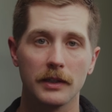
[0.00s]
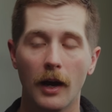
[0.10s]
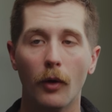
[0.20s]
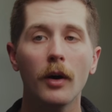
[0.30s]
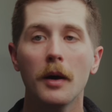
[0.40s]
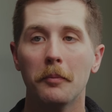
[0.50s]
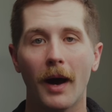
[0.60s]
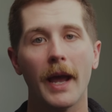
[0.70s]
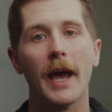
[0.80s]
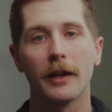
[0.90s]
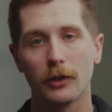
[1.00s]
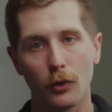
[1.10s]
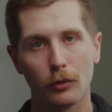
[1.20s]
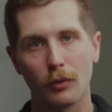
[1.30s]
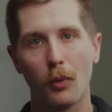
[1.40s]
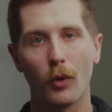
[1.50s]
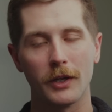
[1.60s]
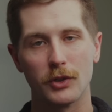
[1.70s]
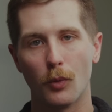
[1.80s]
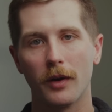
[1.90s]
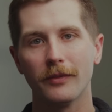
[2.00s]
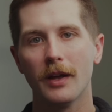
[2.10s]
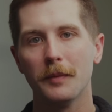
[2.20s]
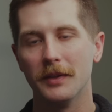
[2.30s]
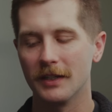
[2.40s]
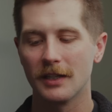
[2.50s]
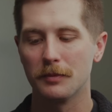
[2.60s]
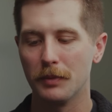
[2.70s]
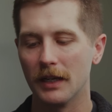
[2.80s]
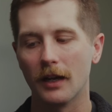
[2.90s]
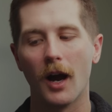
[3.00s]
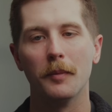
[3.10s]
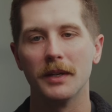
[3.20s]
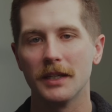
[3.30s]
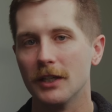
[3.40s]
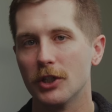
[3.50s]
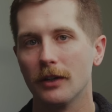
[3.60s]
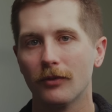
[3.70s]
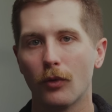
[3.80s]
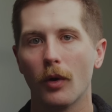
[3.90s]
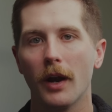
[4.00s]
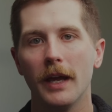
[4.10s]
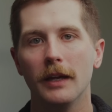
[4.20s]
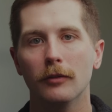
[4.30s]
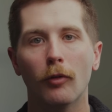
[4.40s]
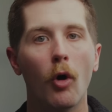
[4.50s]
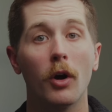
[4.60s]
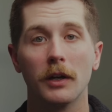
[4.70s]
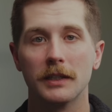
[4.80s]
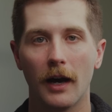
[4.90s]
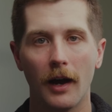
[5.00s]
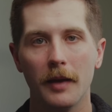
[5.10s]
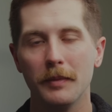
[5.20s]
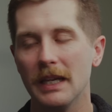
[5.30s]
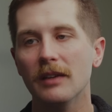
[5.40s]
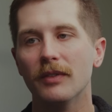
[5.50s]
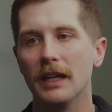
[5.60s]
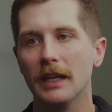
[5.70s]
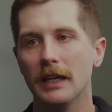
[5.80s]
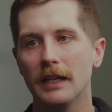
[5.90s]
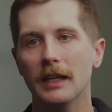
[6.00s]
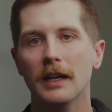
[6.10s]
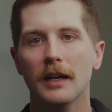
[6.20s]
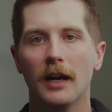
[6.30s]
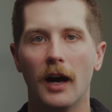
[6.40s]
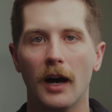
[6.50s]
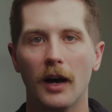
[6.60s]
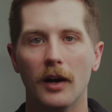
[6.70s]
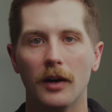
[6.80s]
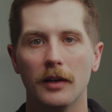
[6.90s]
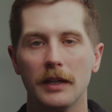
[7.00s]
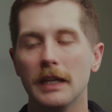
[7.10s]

Now, my anecdotal report is one of them, and this has been common teaching for a long time, even in uh,